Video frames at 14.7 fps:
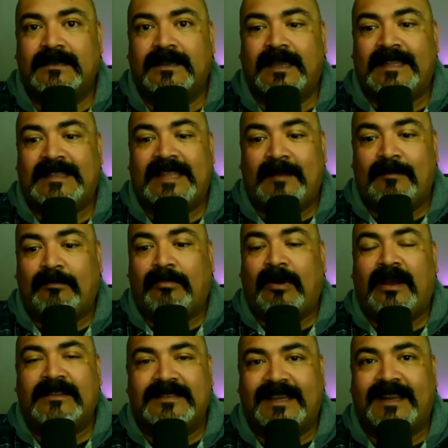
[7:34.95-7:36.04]
And they
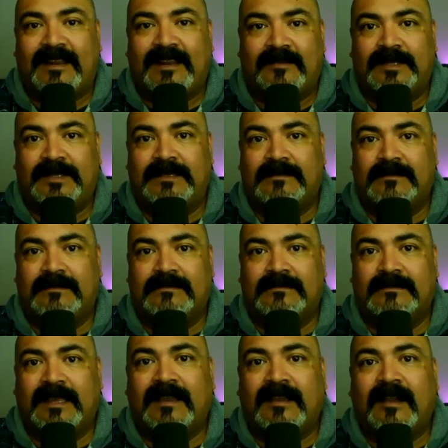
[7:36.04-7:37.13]
brought that out of me.
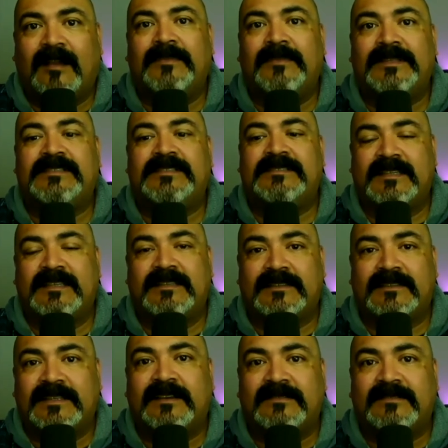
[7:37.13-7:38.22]
They got me to see that
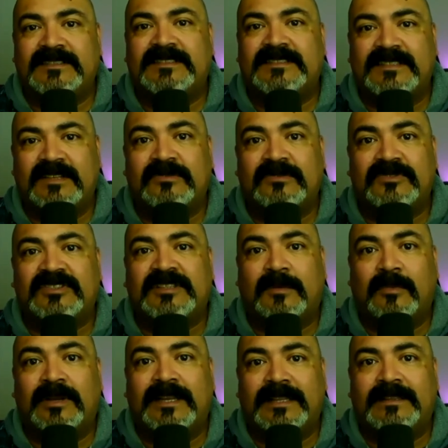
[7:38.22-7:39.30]
there's still
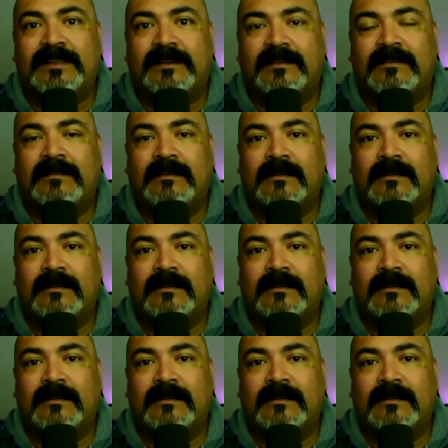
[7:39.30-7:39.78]
someone in there